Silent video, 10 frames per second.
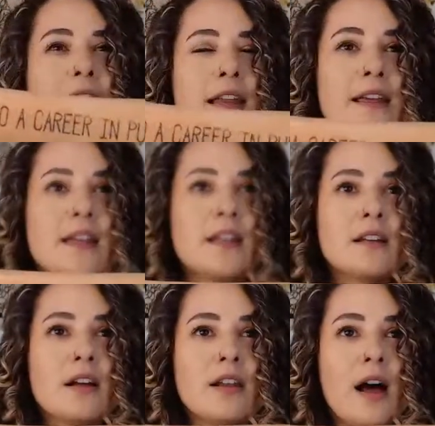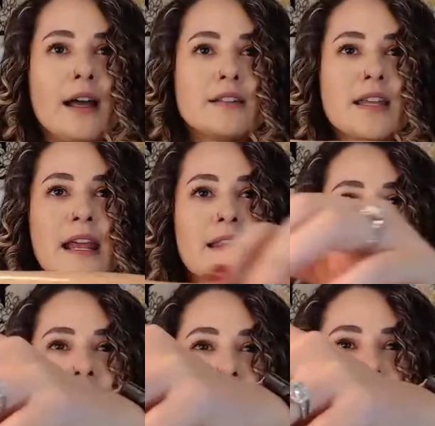I like it a lot. And I
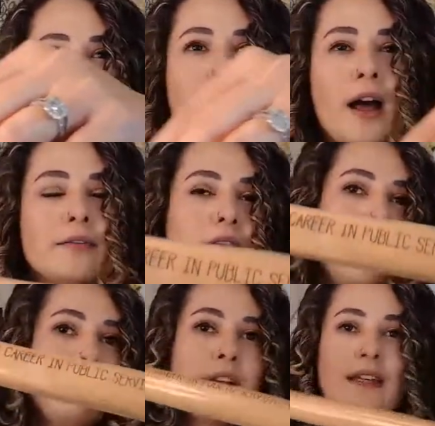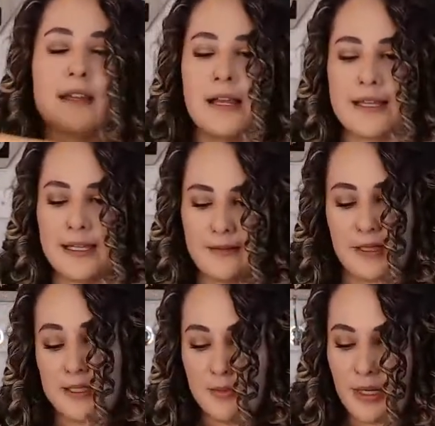liked this font. Hopefully they like it.
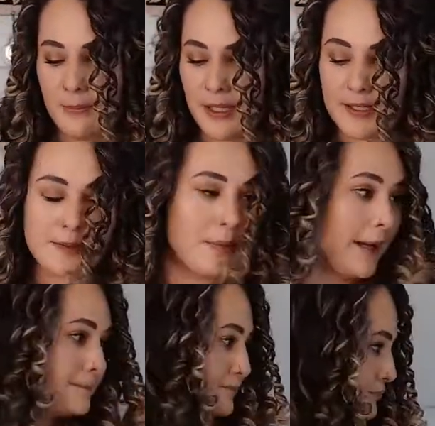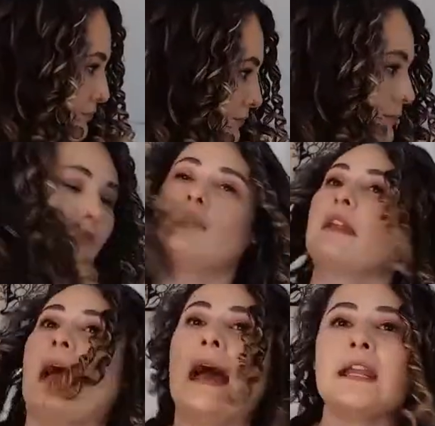That's the one I picked. But
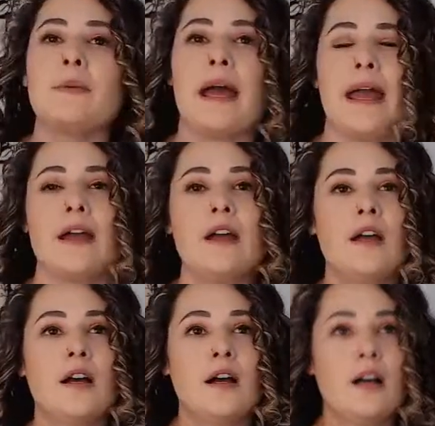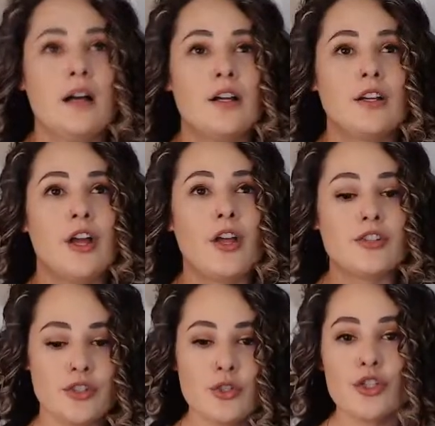anyway,
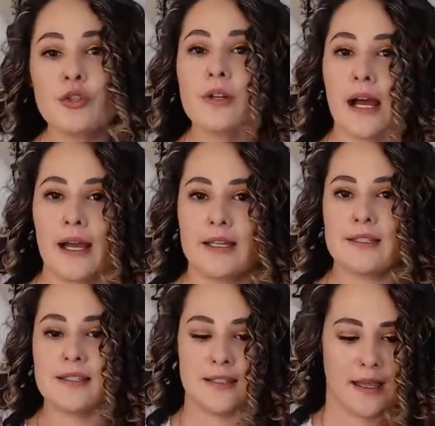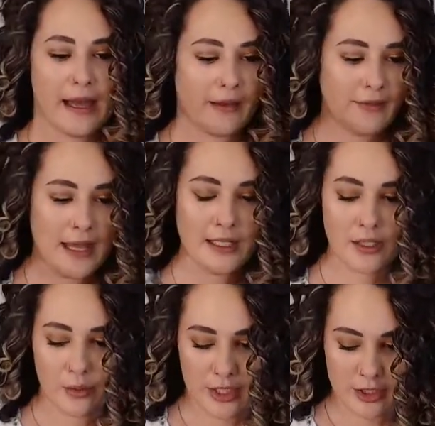do you guys have any
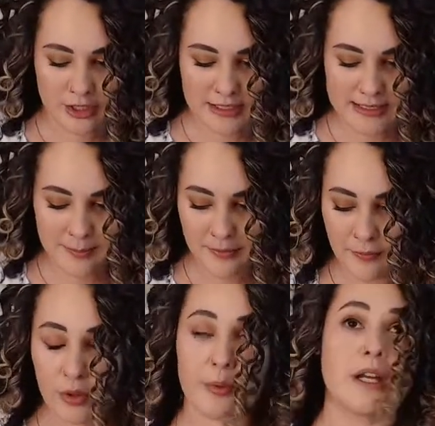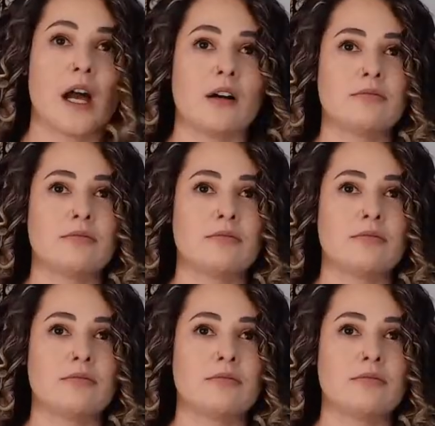questions before we go?